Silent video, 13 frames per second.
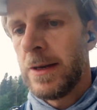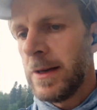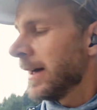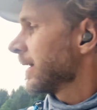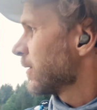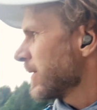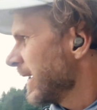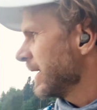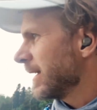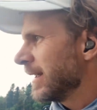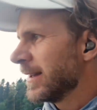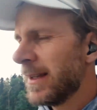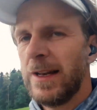at the right,
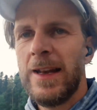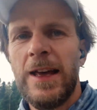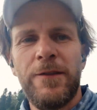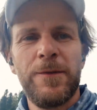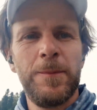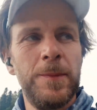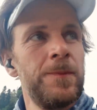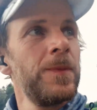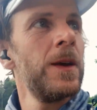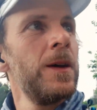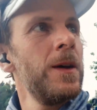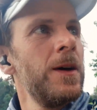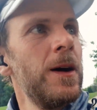and the left
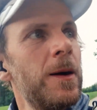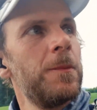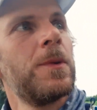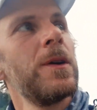upper